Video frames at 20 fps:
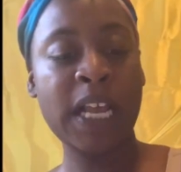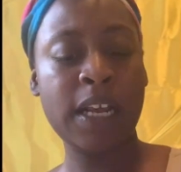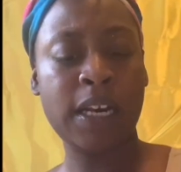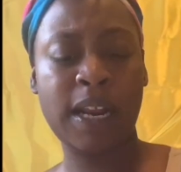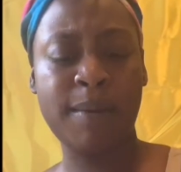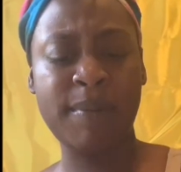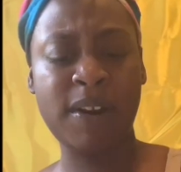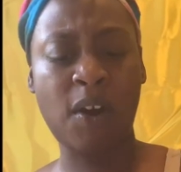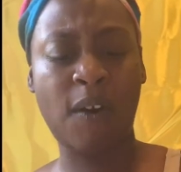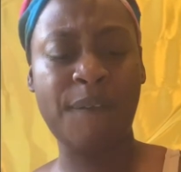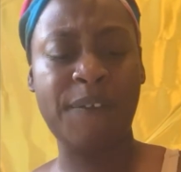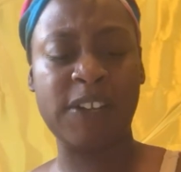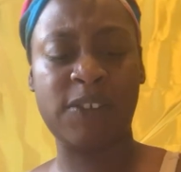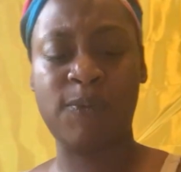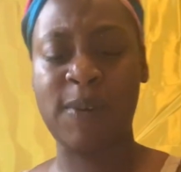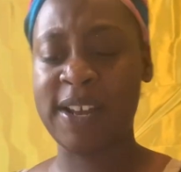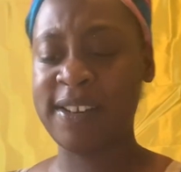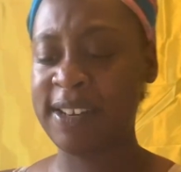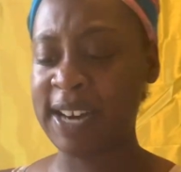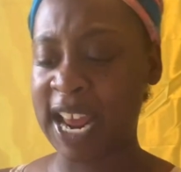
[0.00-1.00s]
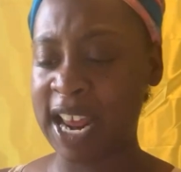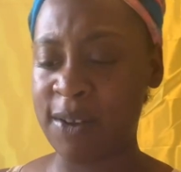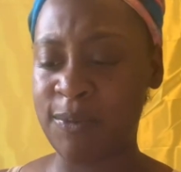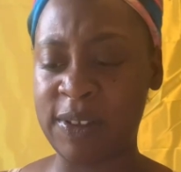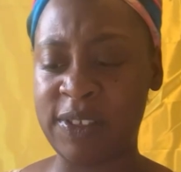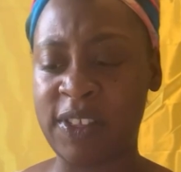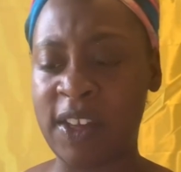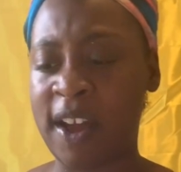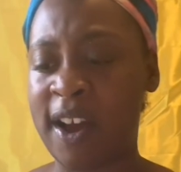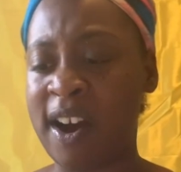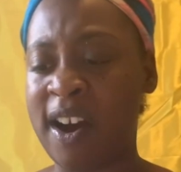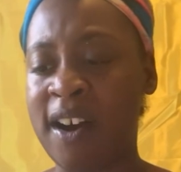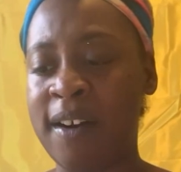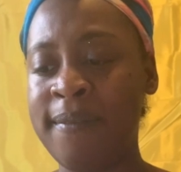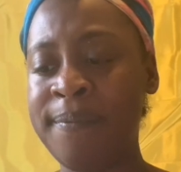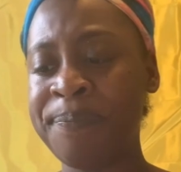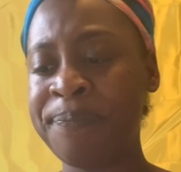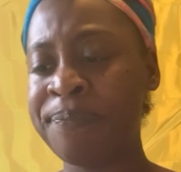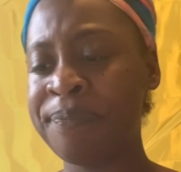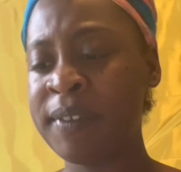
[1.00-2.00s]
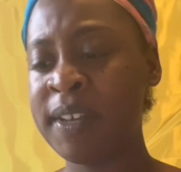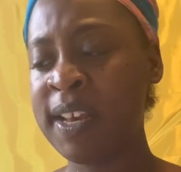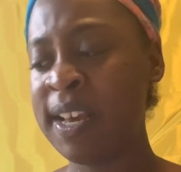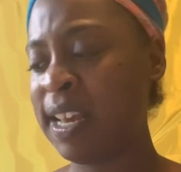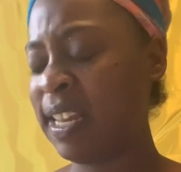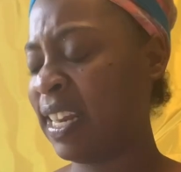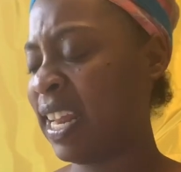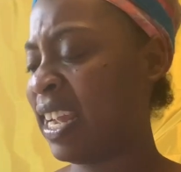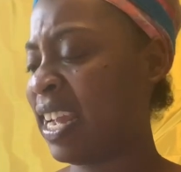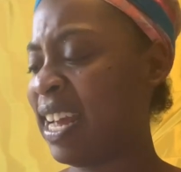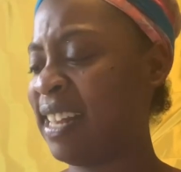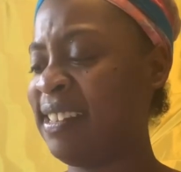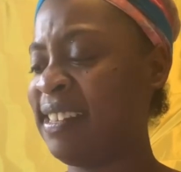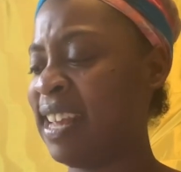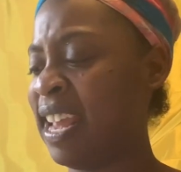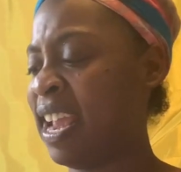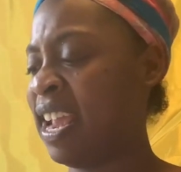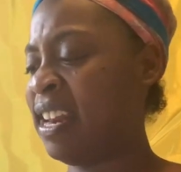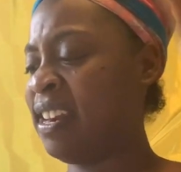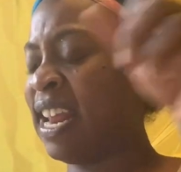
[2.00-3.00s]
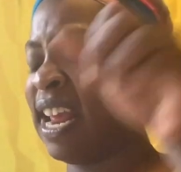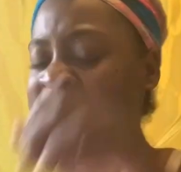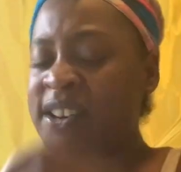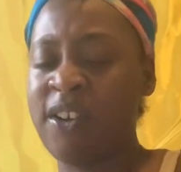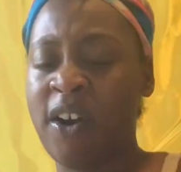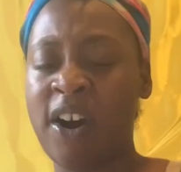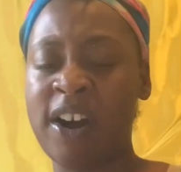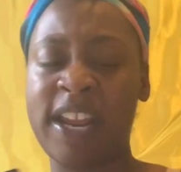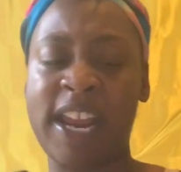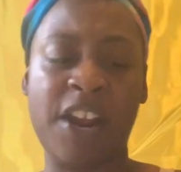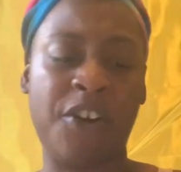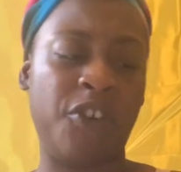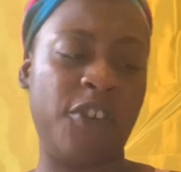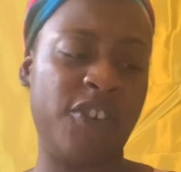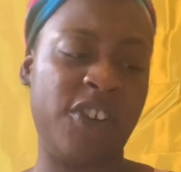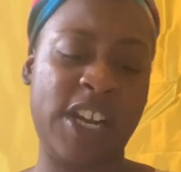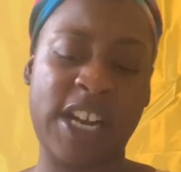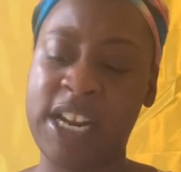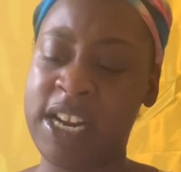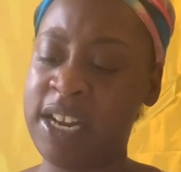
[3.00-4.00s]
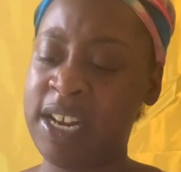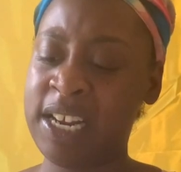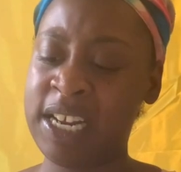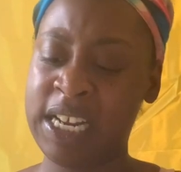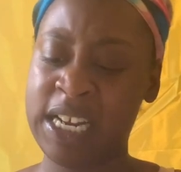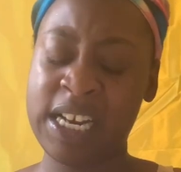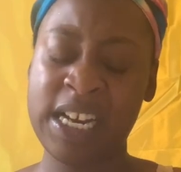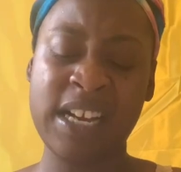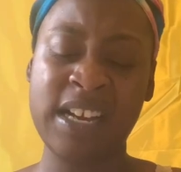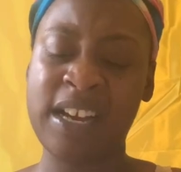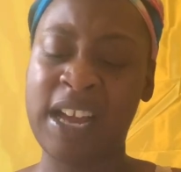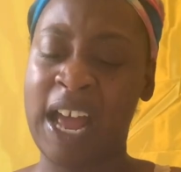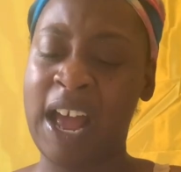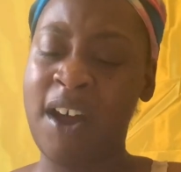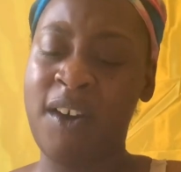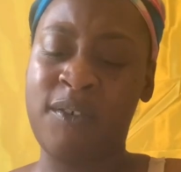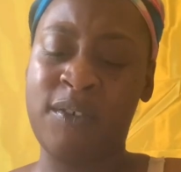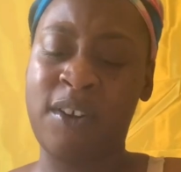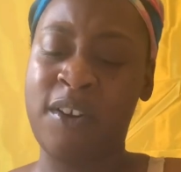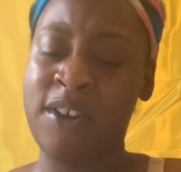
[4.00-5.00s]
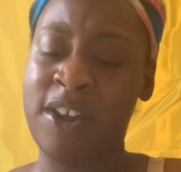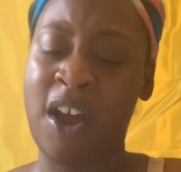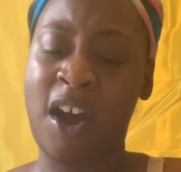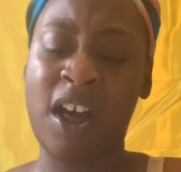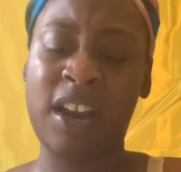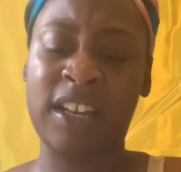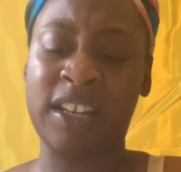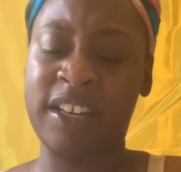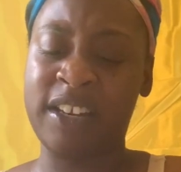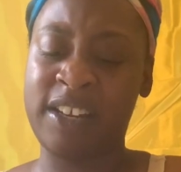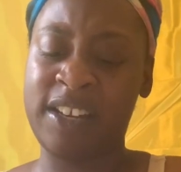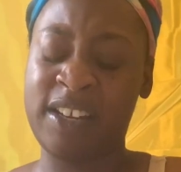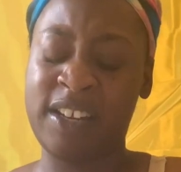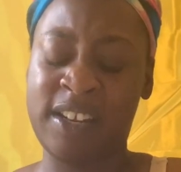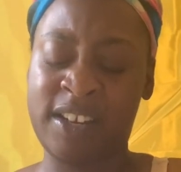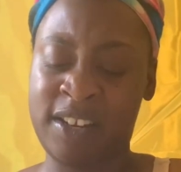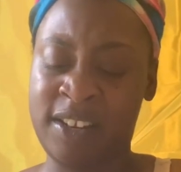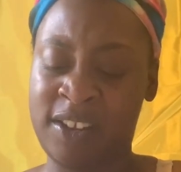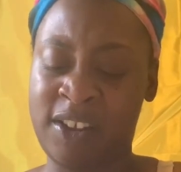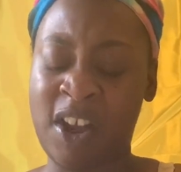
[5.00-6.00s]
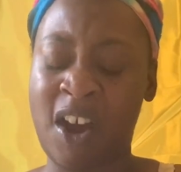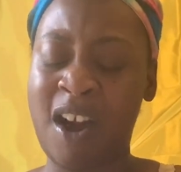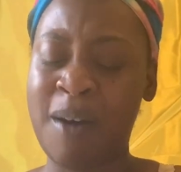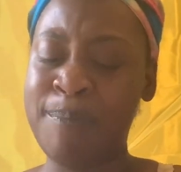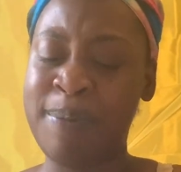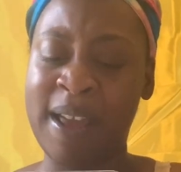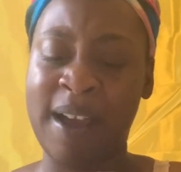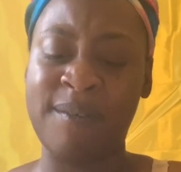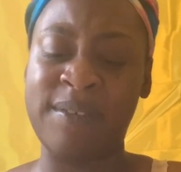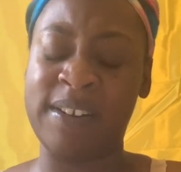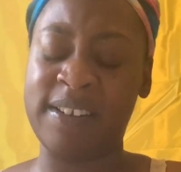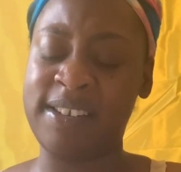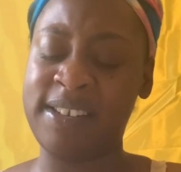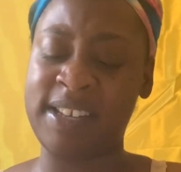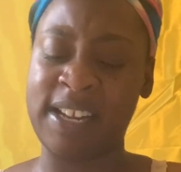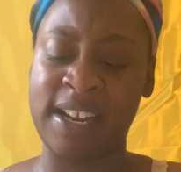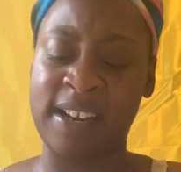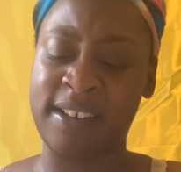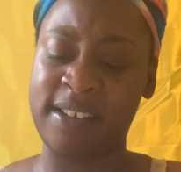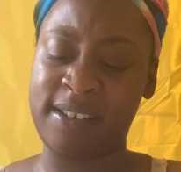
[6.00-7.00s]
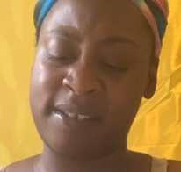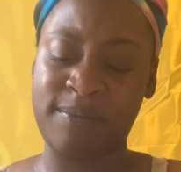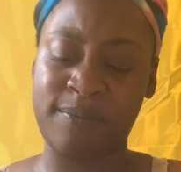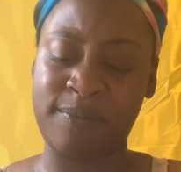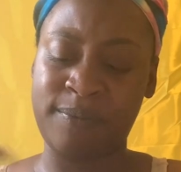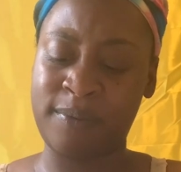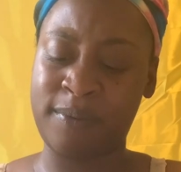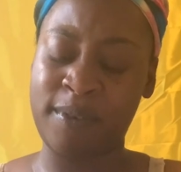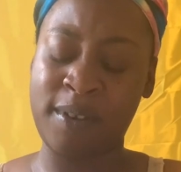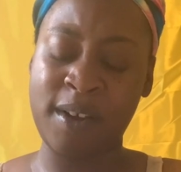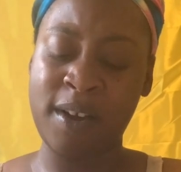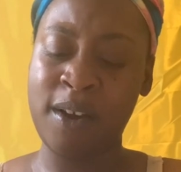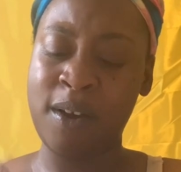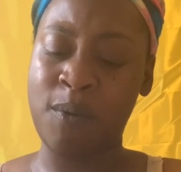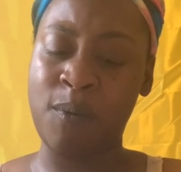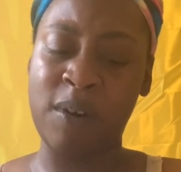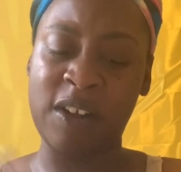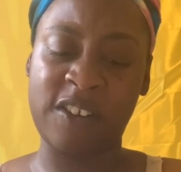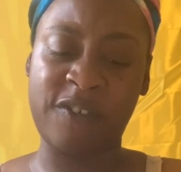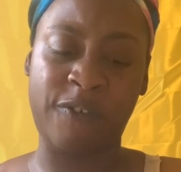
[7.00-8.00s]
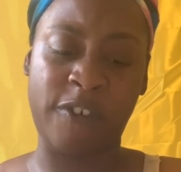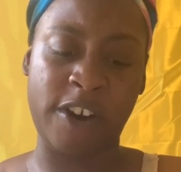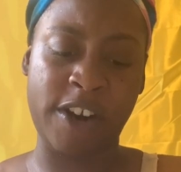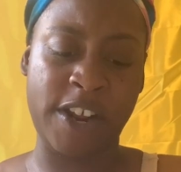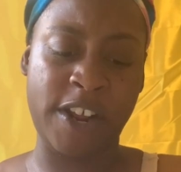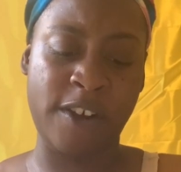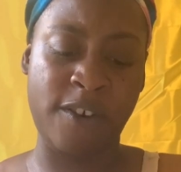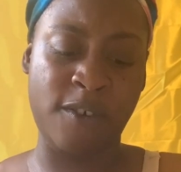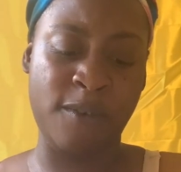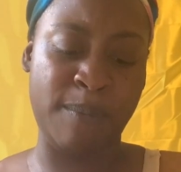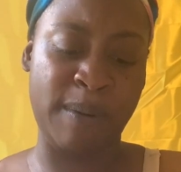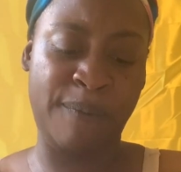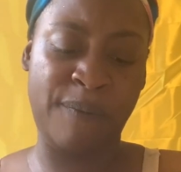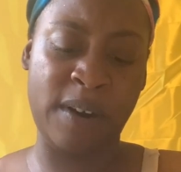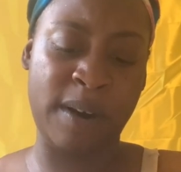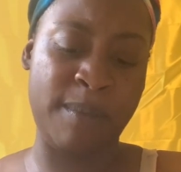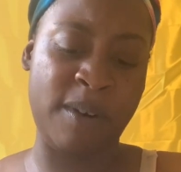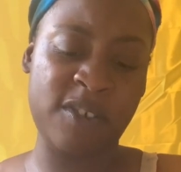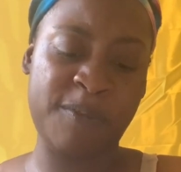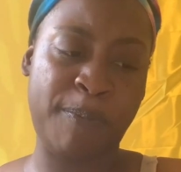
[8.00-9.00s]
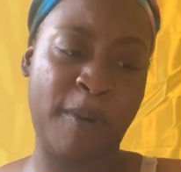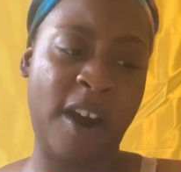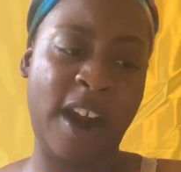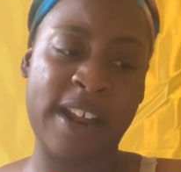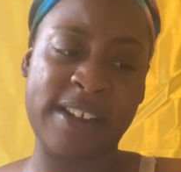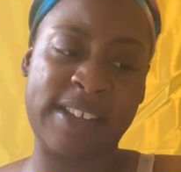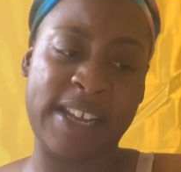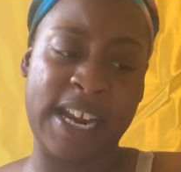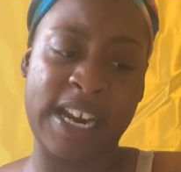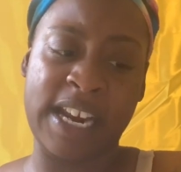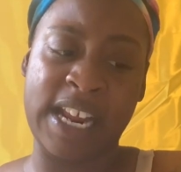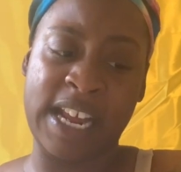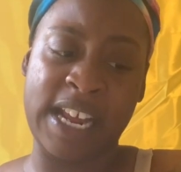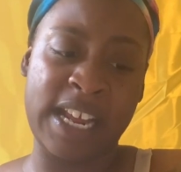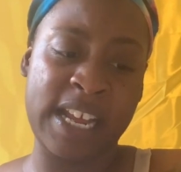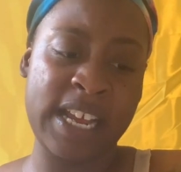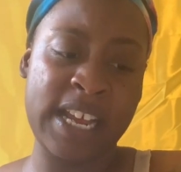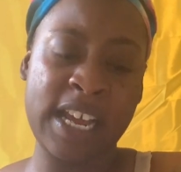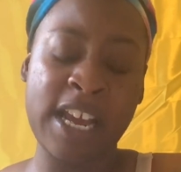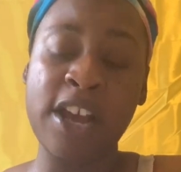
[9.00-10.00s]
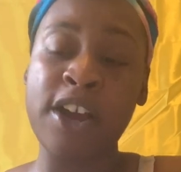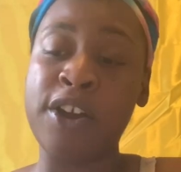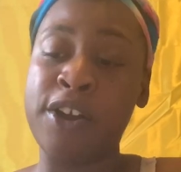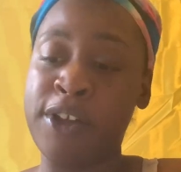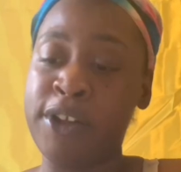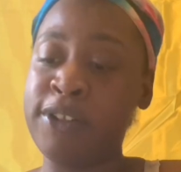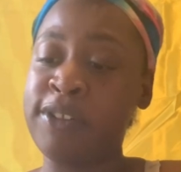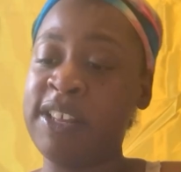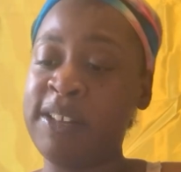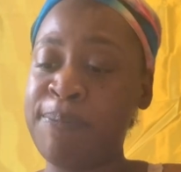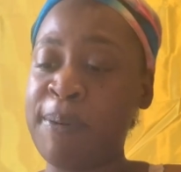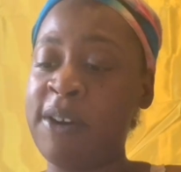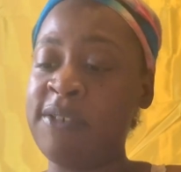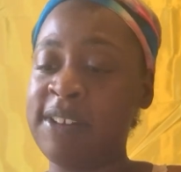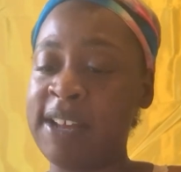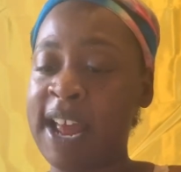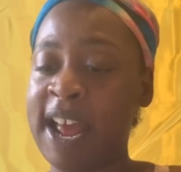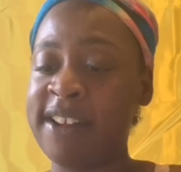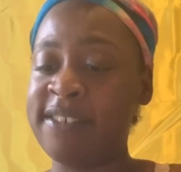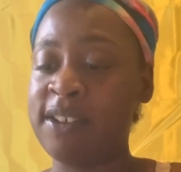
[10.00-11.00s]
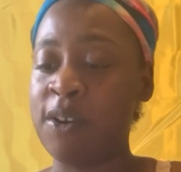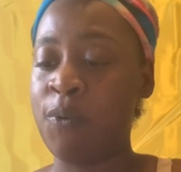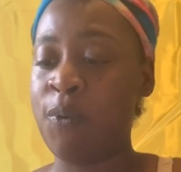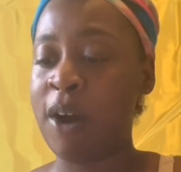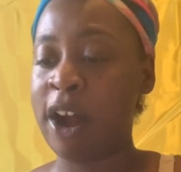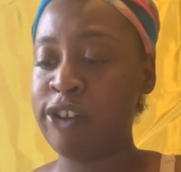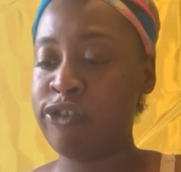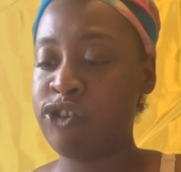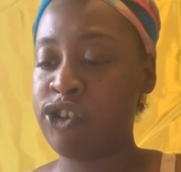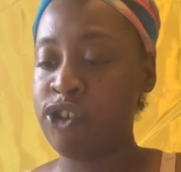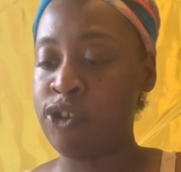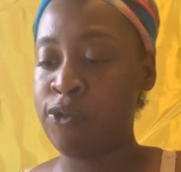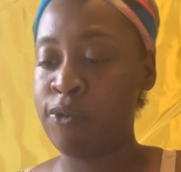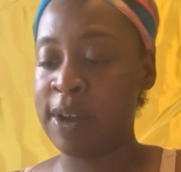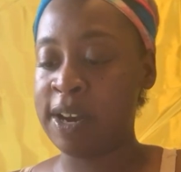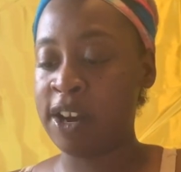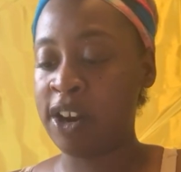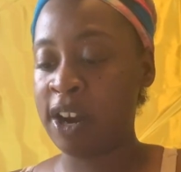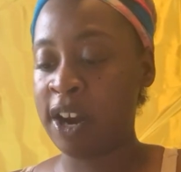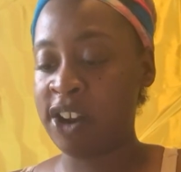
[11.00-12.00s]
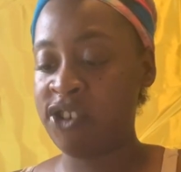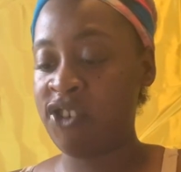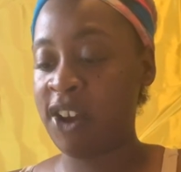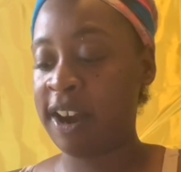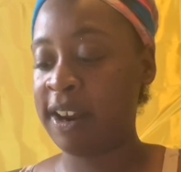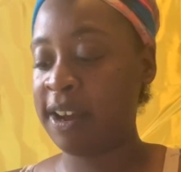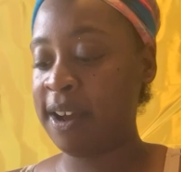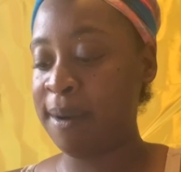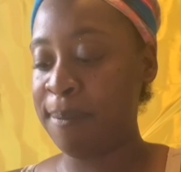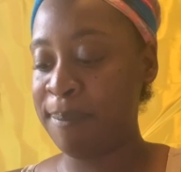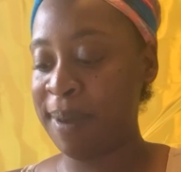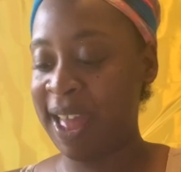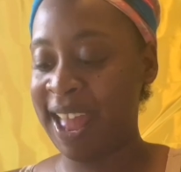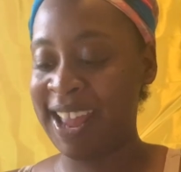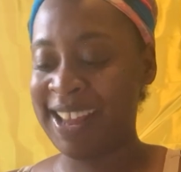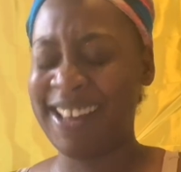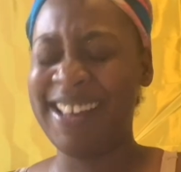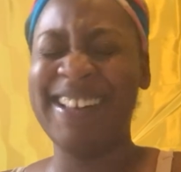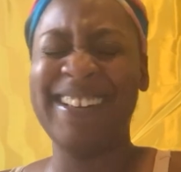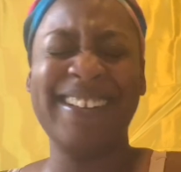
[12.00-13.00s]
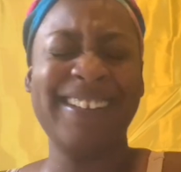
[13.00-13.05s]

Let me know if it's resonated with y'all. Like I said, that dark energy, I don't know. Y'all be able to sense what's for you. But for the most part, I see that this person has to watch you. And they're going to try to come back.